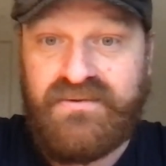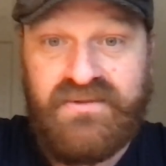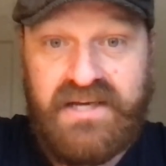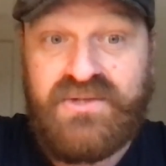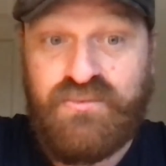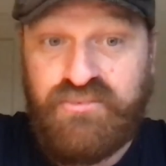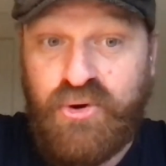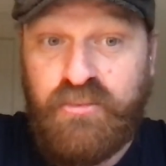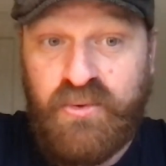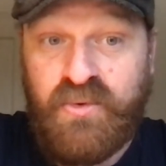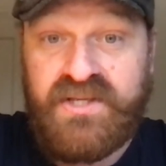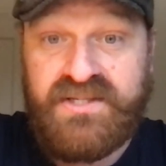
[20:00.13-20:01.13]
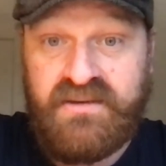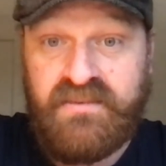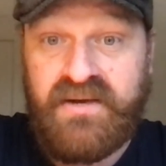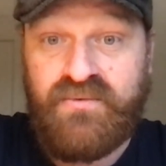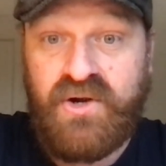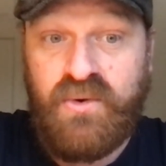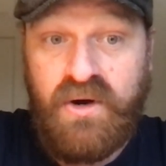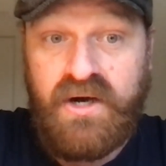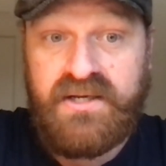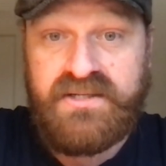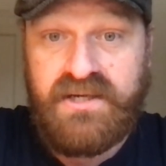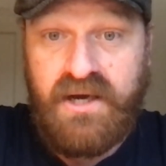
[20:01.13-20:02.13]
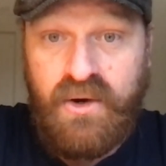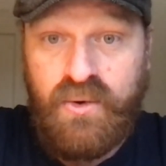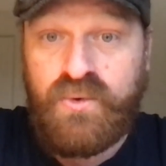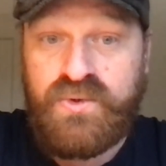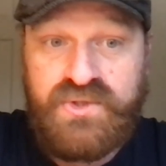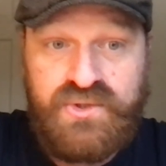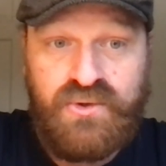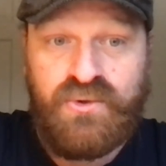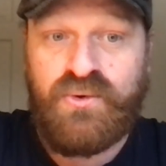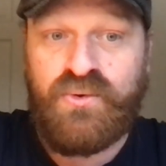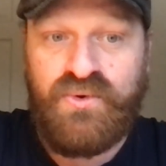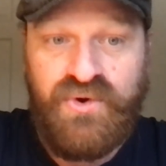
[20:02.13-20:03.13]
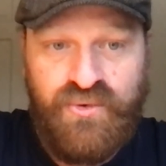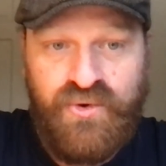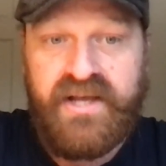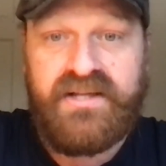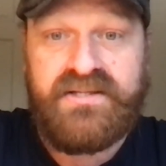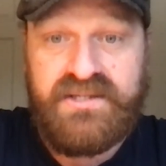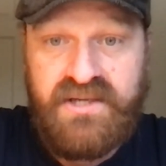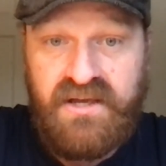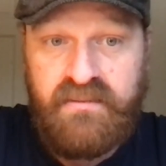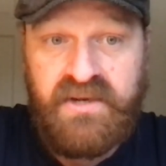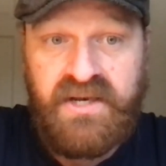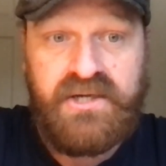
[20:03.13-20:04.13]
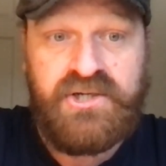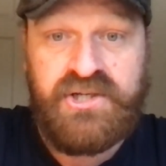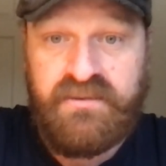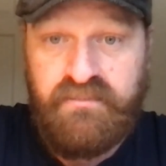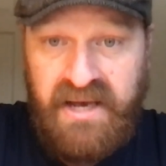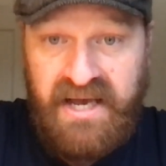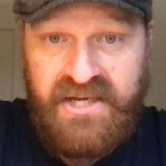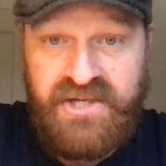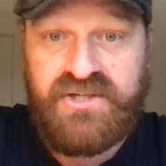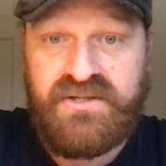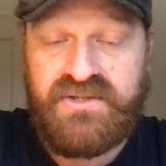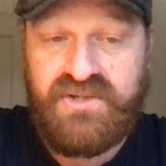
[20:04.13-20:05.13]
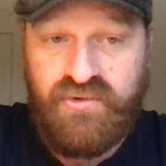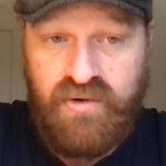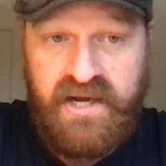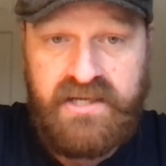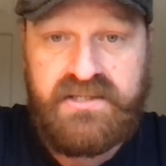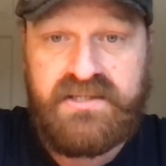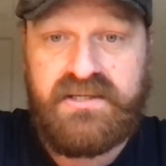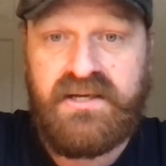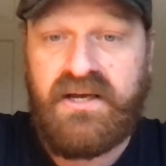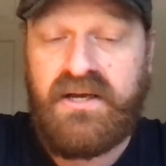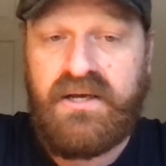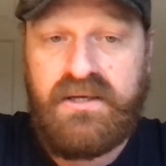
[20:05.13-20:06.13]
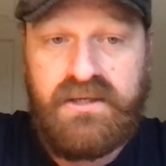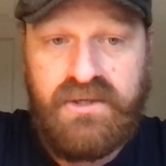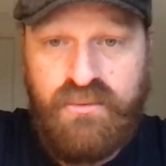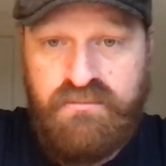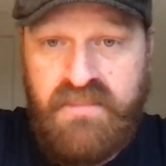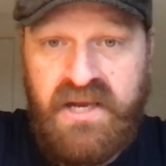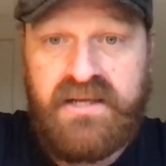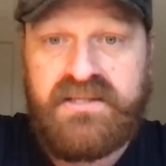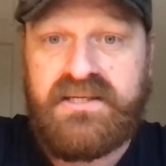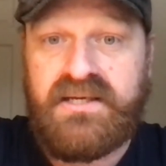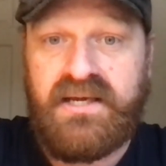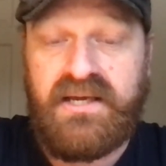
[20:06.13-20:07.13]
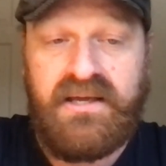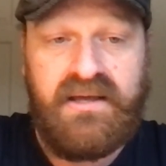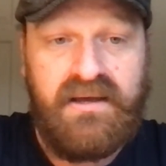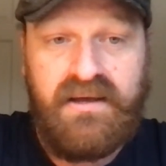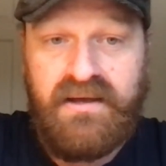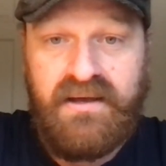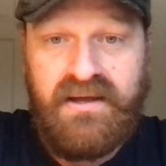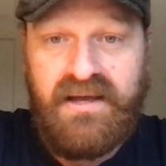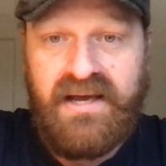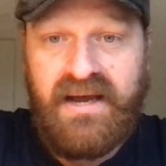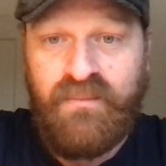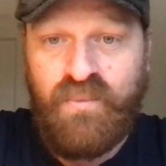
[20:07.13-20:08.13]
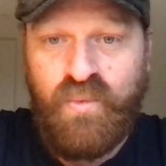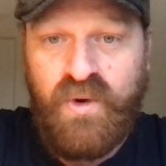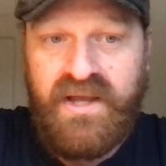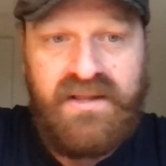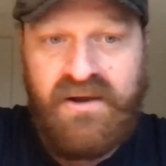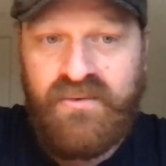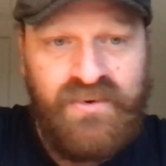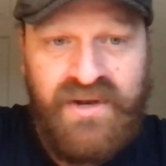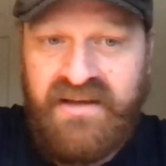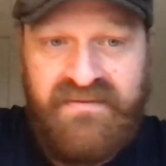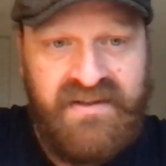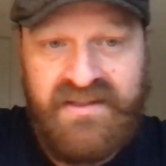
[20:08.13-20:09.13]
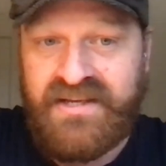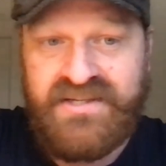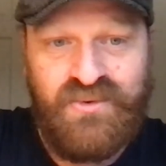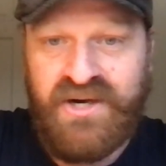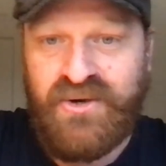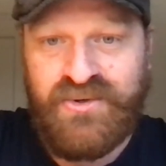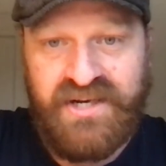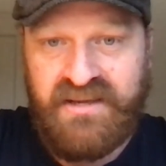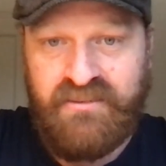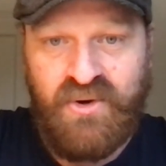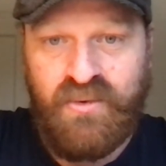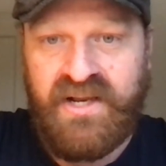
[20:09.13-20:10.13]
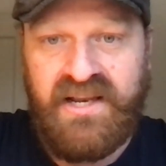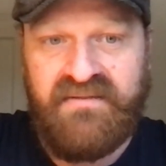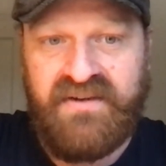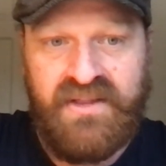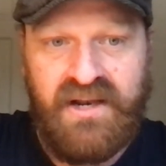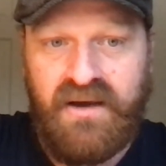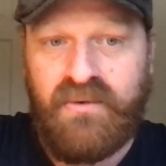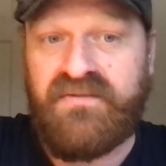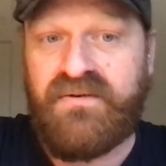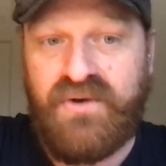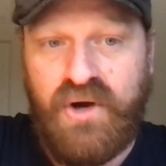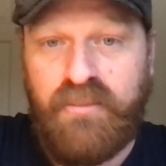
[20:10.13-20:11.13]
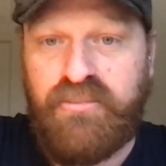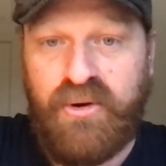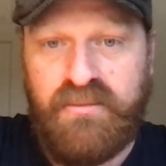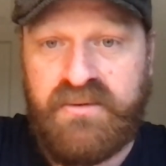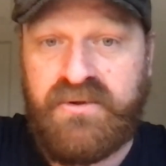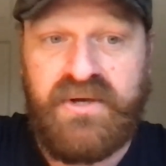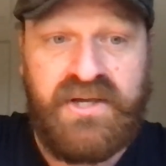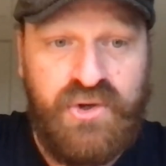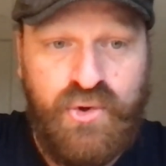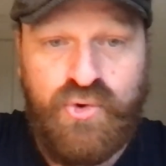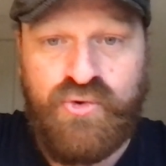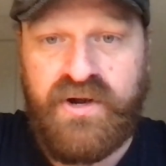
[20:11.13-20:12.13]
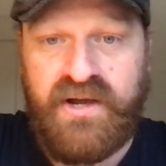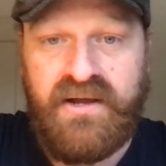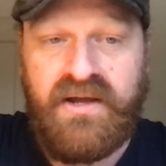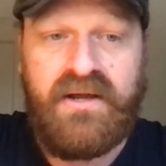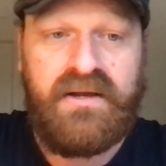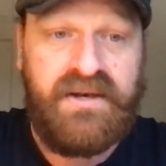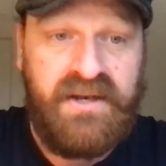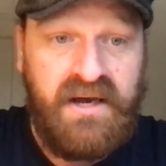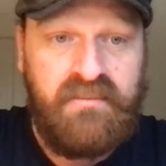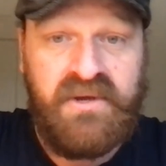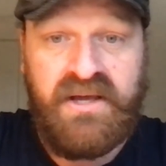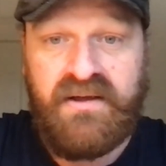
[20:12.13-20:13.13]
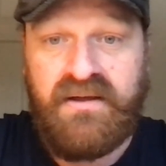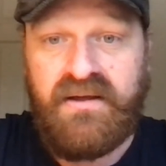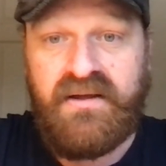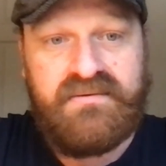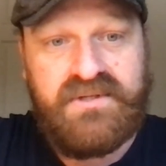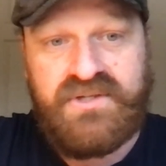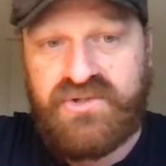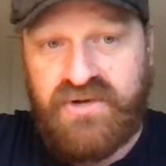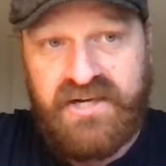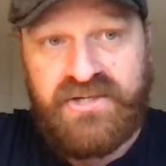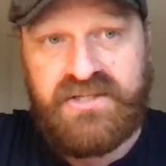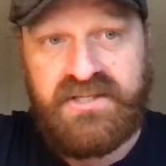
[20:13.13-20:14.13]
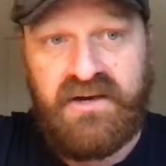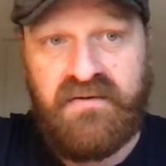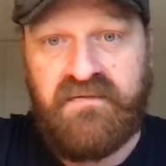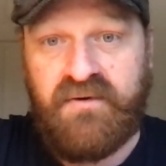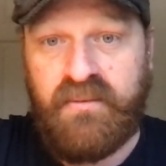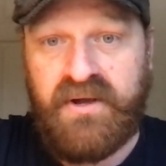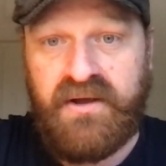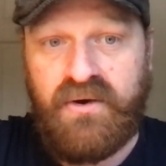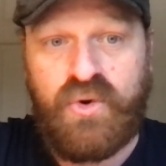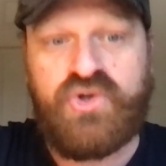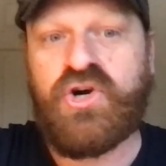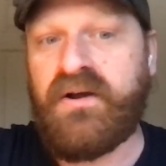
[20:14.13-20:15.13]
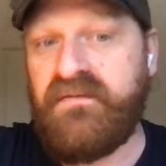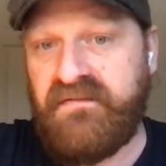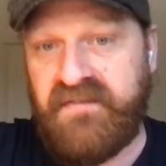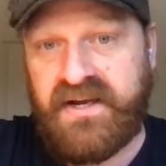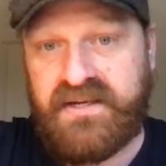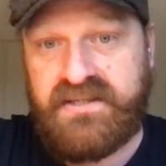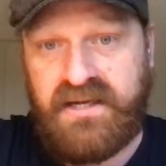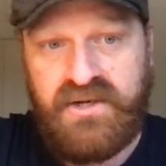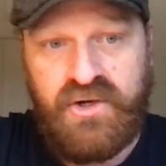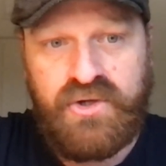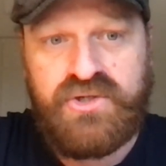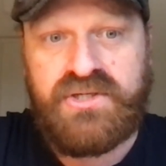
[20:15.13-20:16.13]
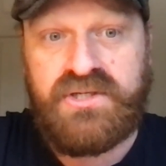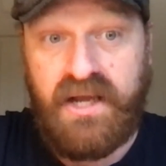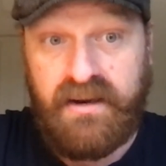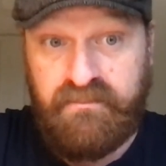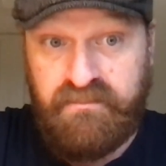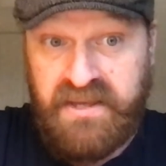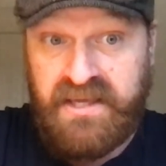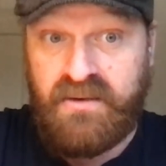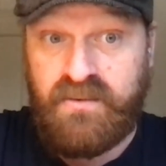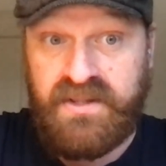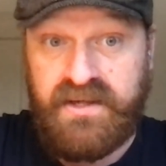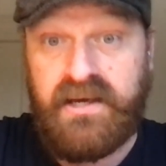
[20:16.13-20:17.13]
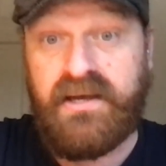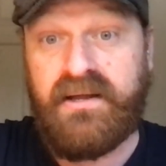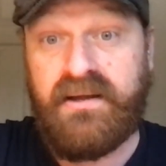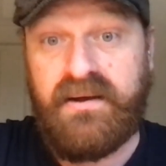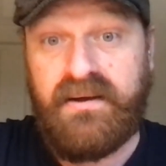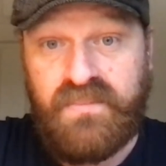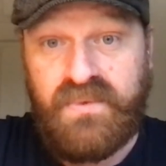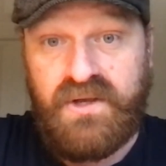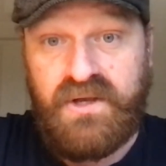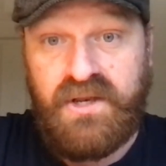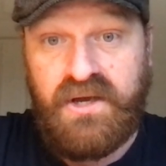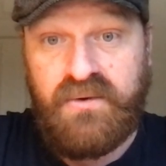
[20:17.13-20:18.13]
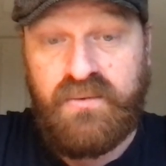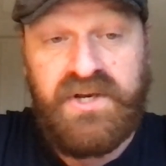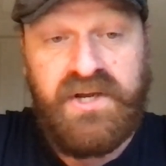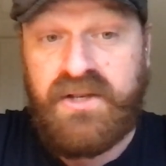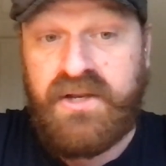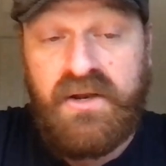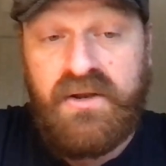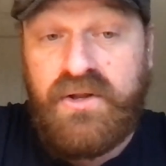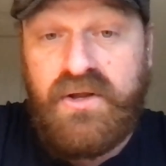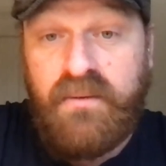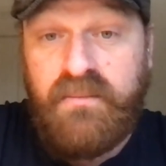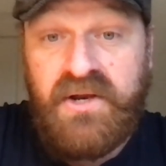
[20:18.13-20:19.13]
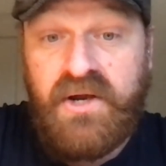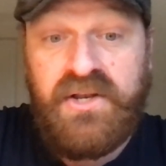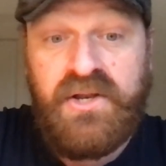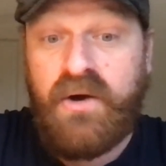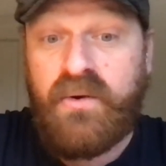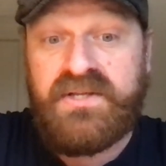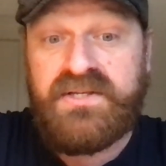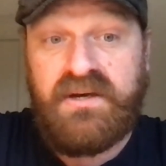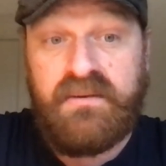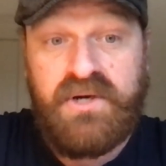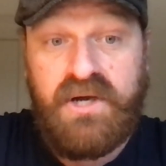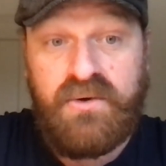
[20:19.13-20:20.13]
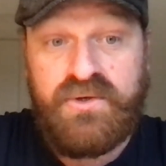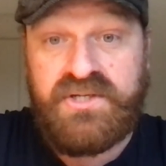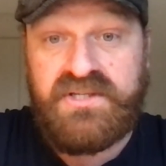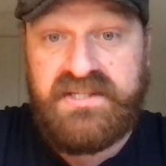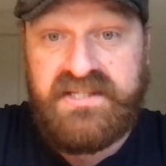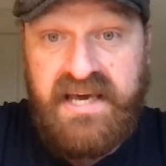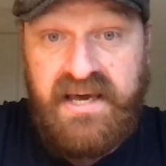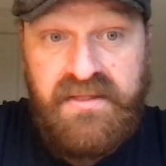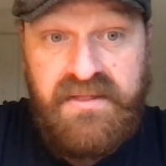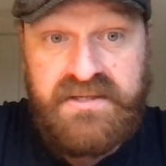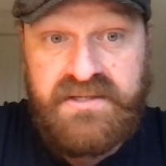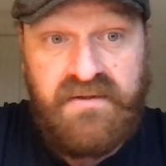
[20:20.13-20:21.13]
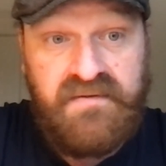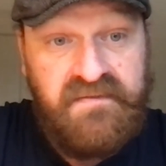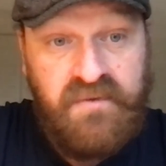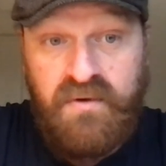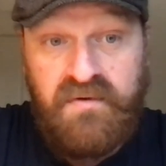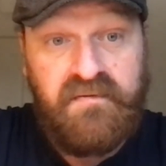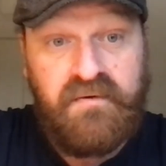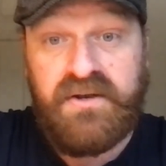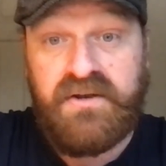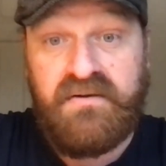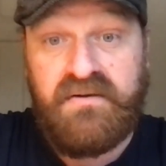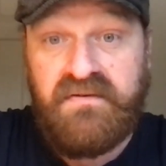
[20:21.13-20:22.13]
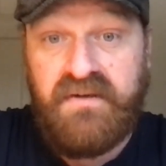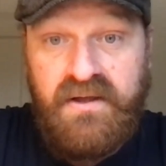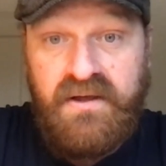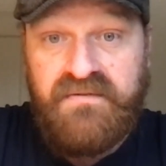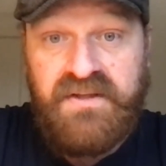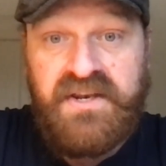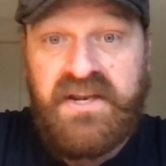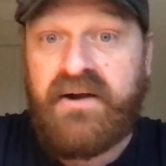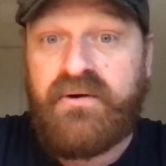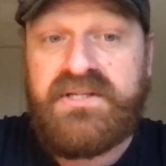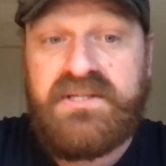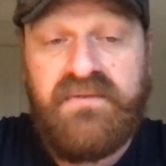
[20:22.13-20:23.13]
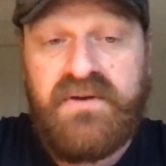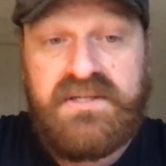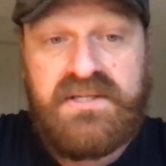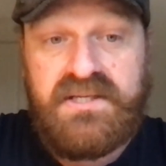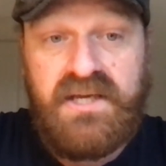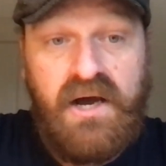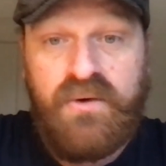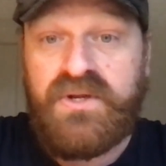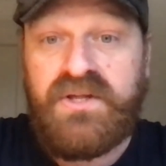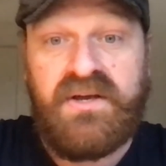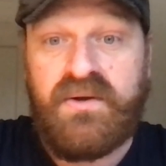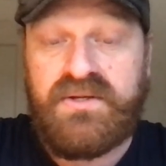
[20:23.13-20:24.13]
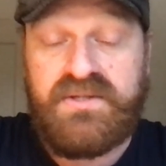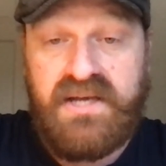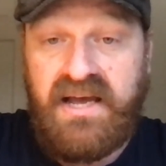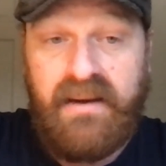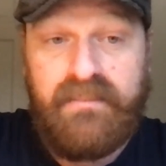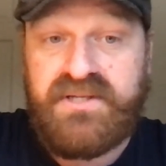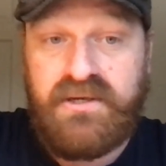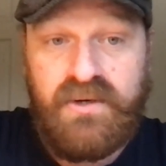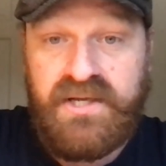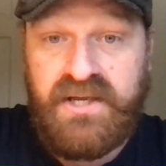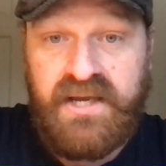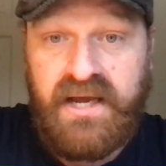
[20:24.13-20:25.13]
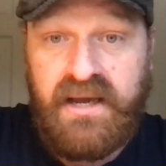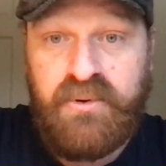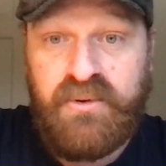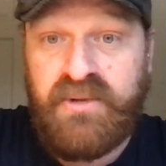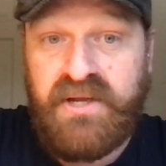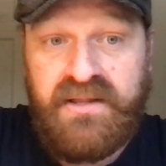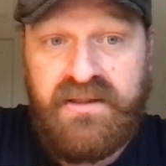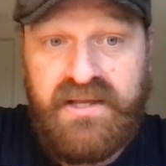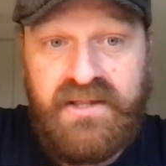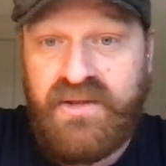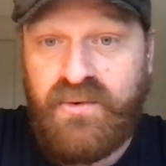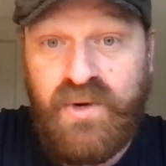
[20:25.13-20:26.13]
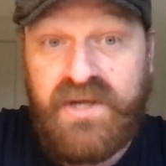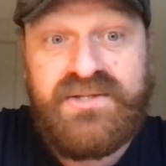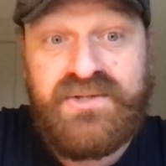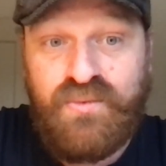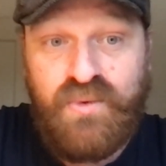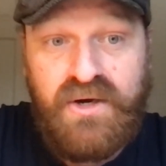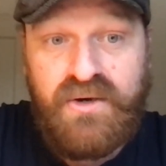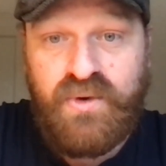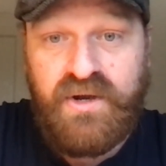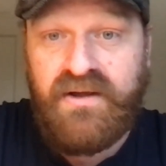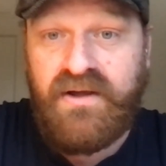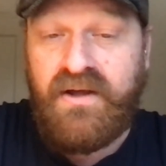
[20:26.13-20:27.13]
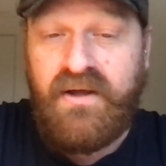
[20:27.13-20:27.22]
That's proper wisdom. That requires old school grit, determination, patience, grace, humility. And we don't live in this world anymore. We live in the like, well, if you've got a problem, you ignore it, numb it, distract yourself from it, or try and fix it, not just like be with it. We don't, I mean, I know in some cultures, death is at the forefront of the narrative because it's the only thing that's absolutely going to happen. But in the Western world, we're